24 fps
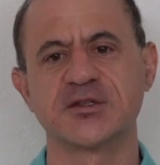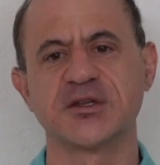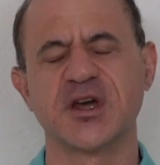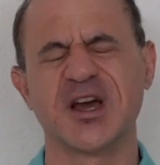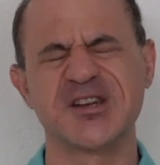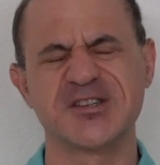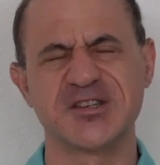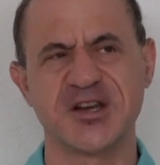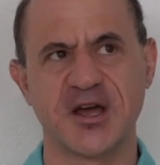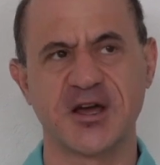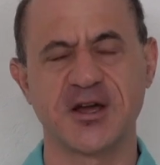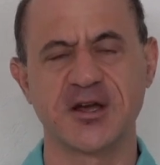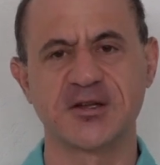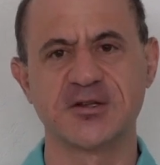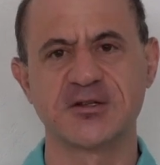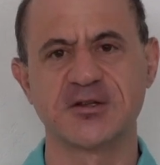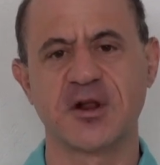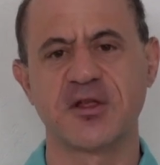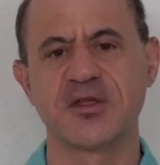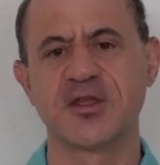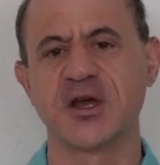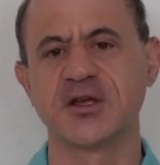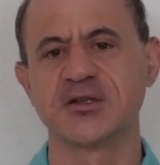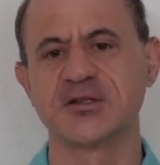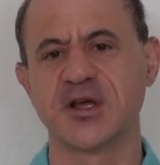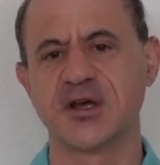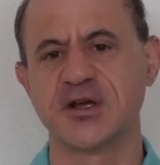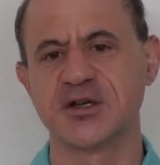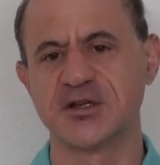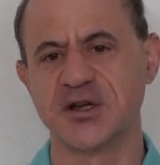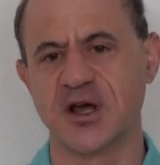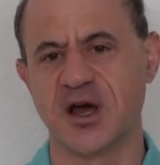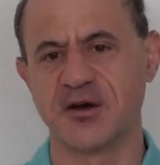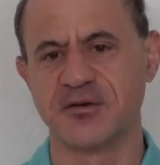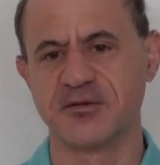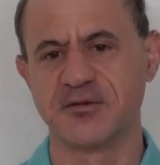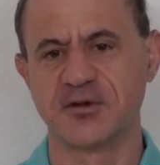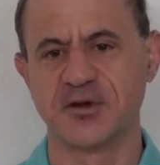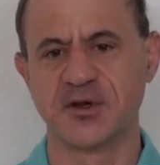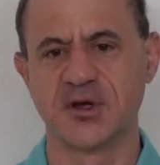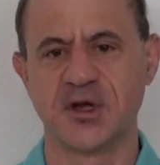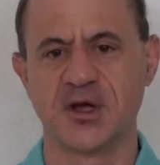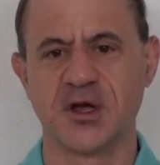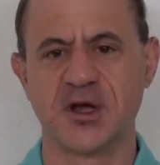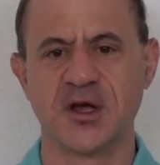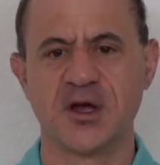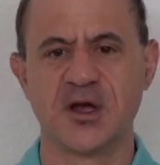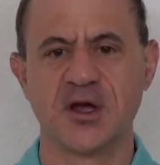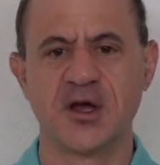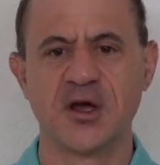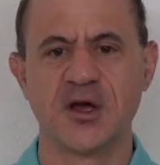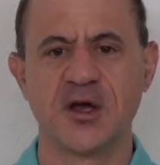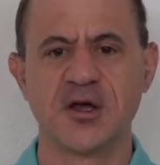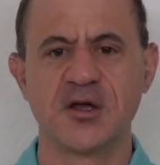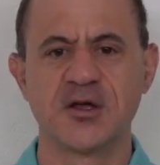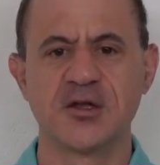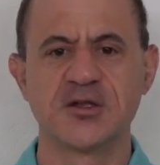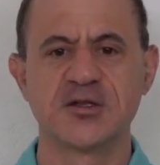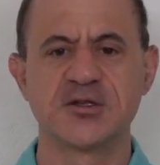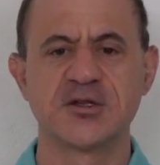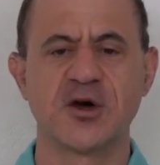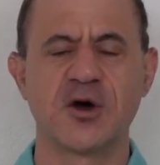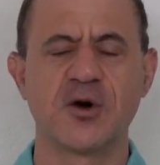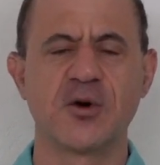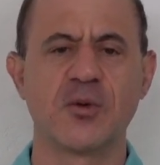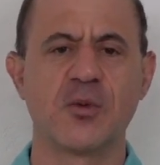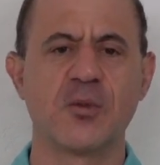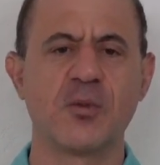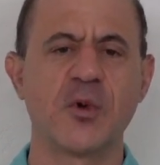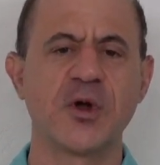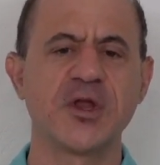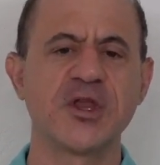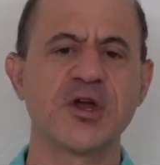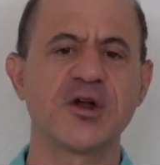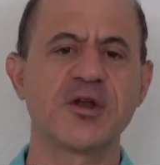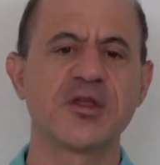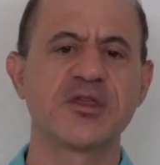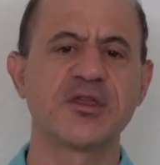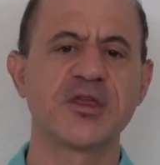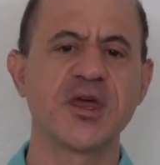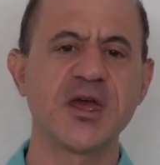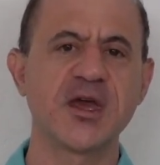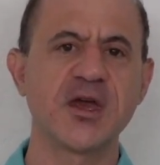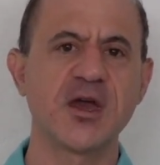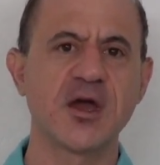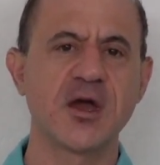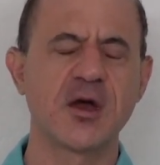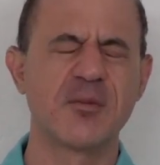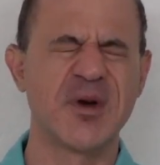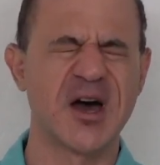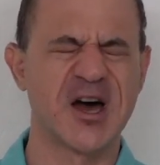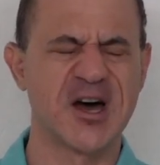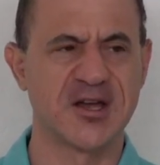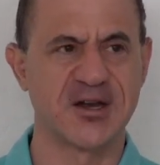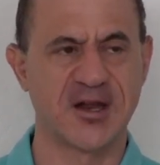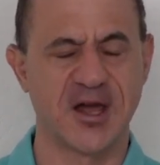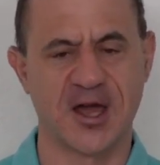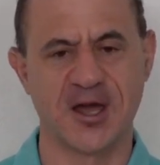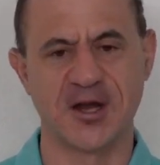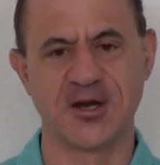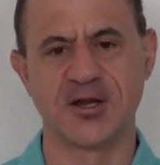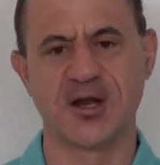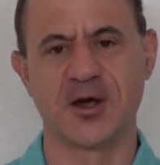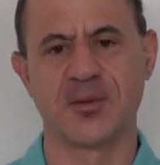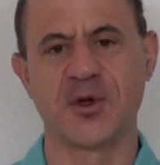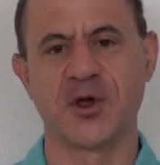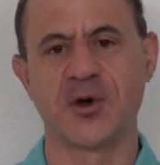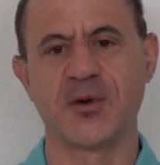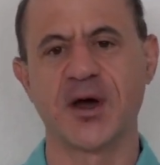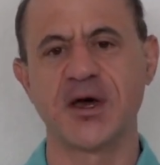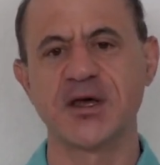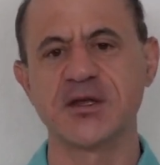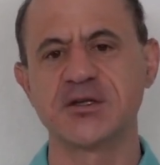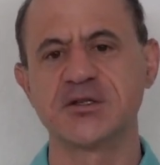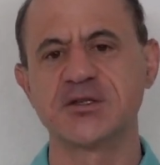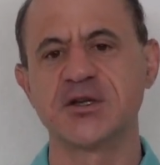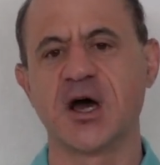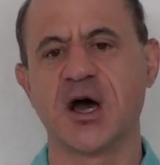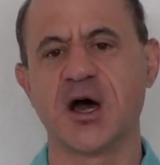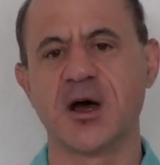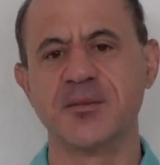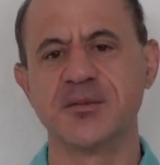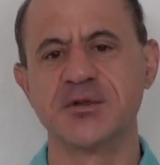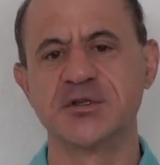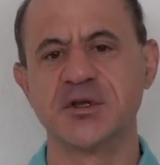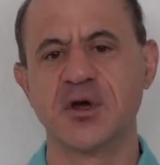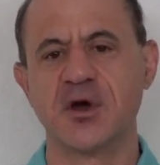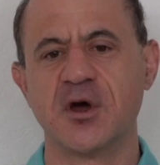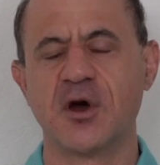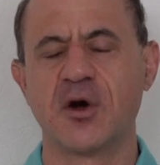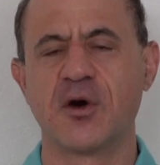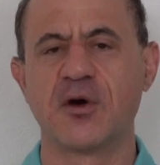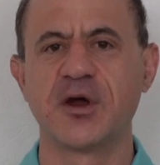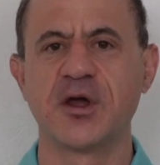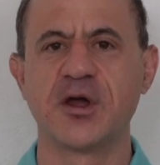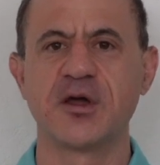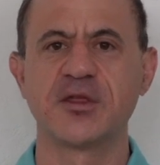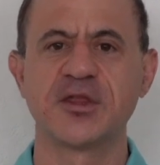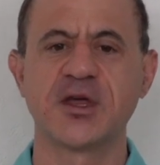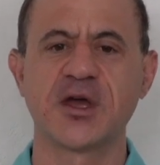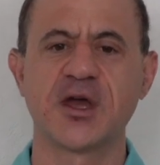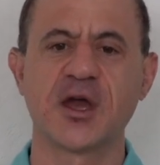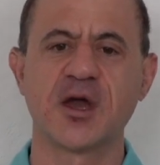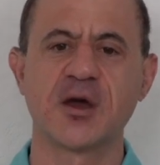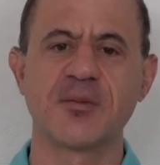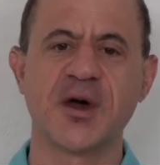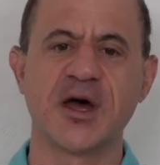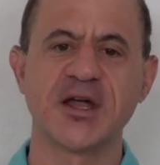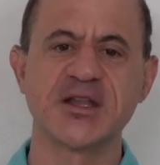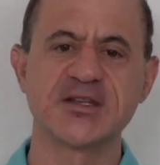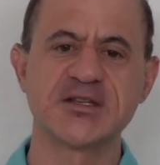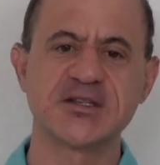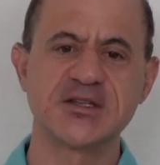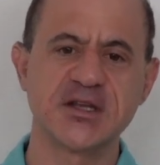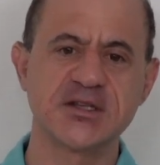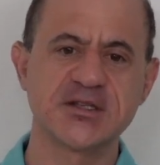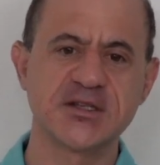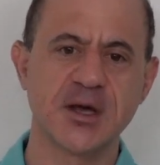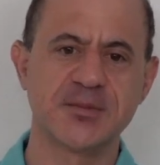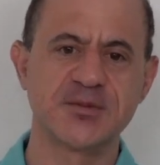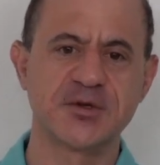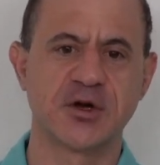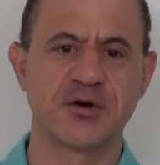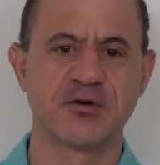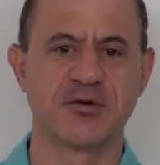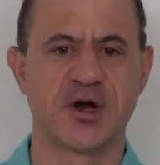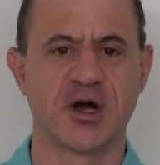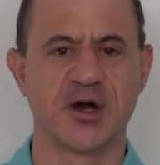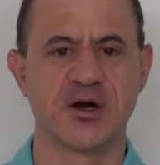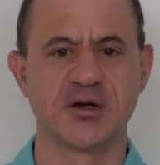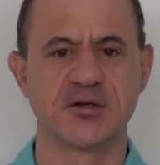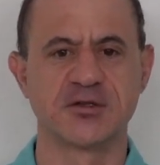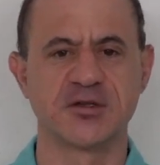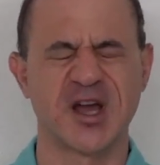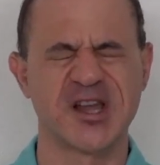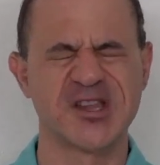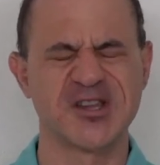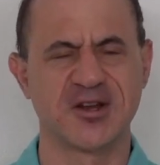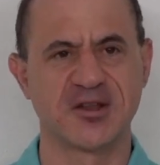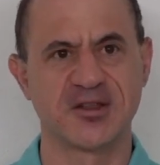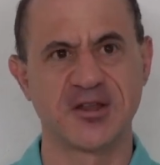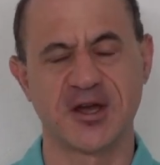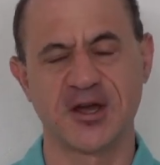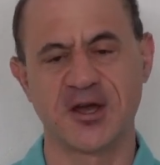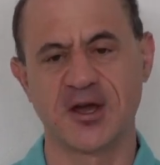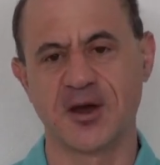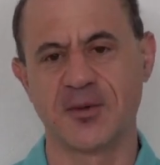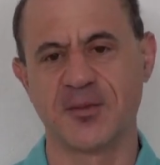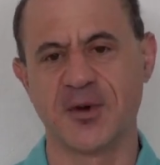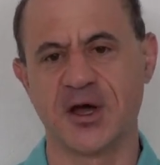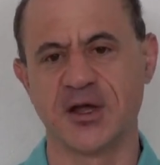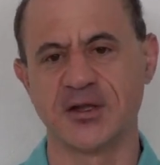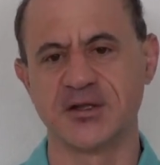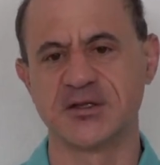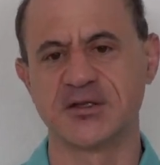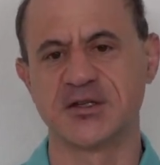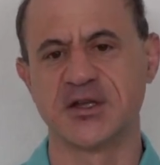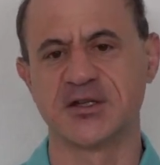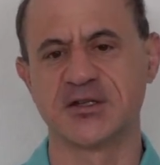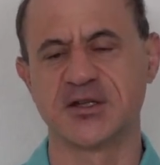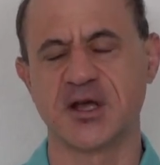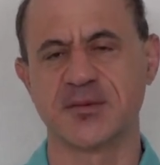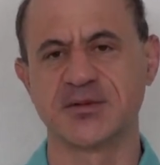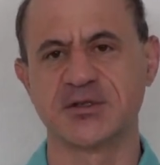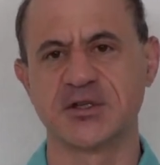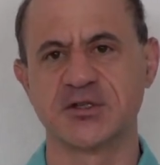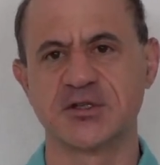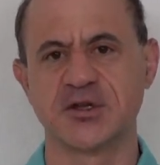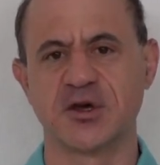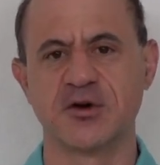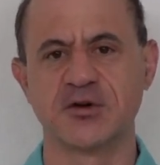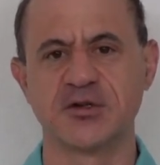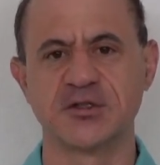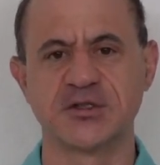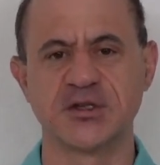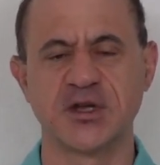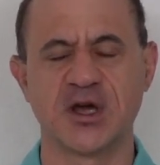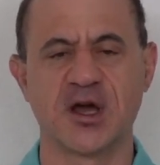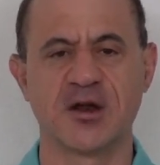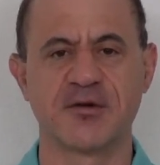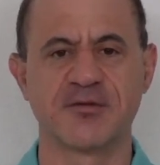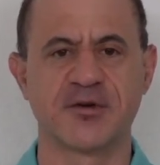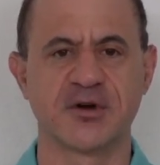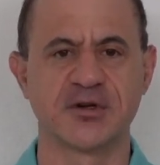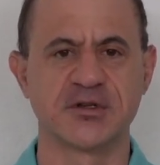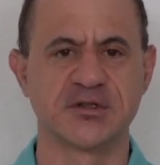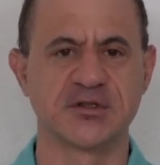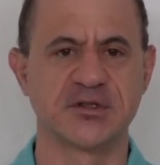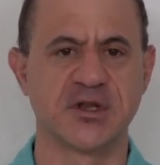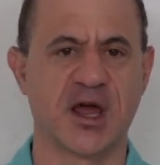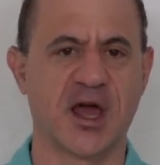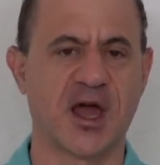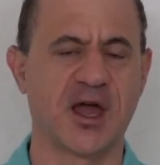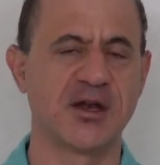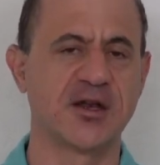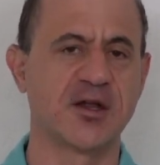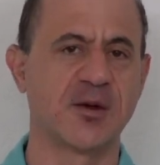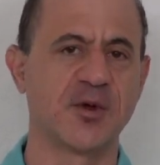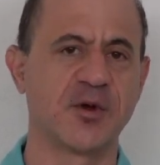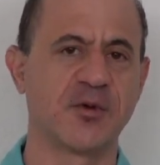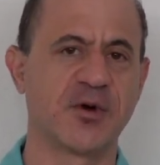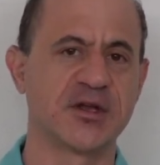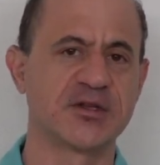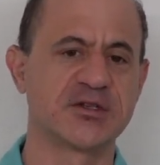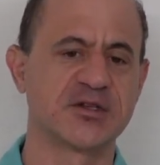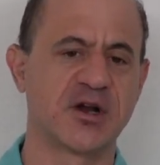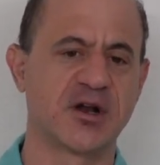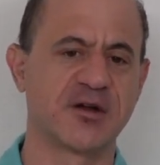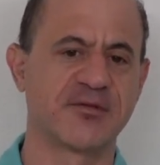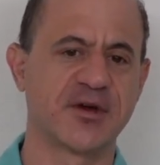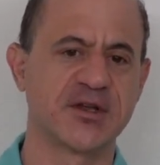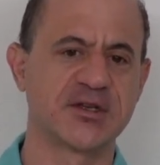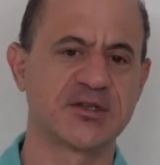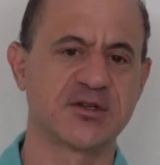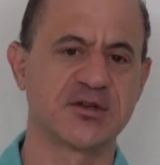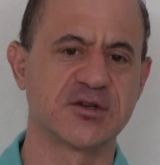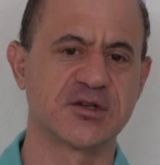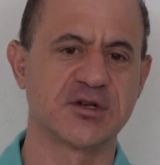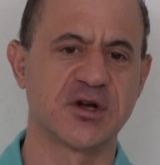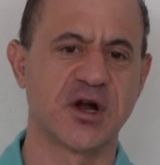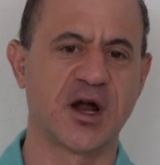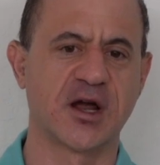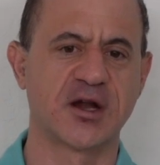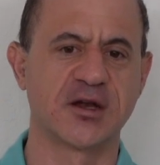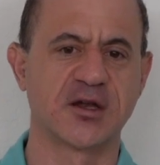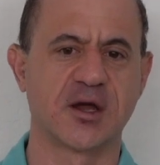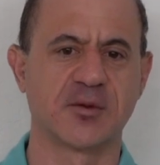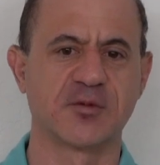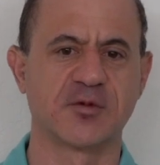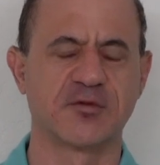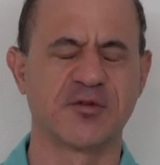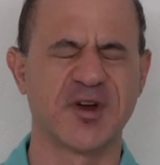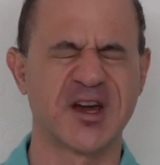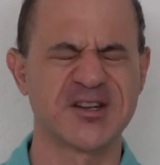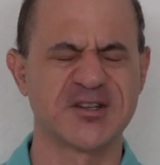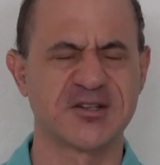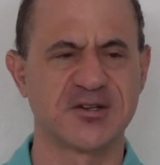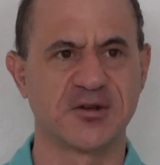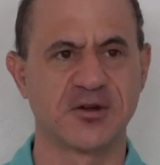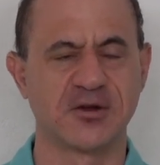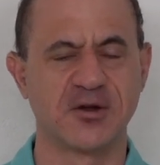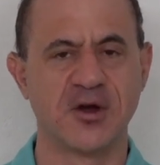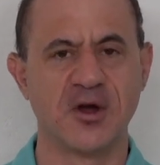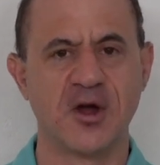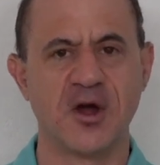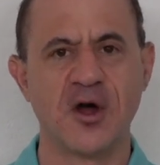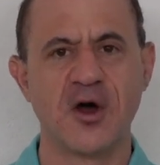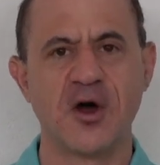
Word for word: like Jenkins, there are things like Chef. So when you're thinking about A W S jobs, or you're thinking about SysOps careers, and you're thinking about SysOps associate versus an A W S certified solution architect professional,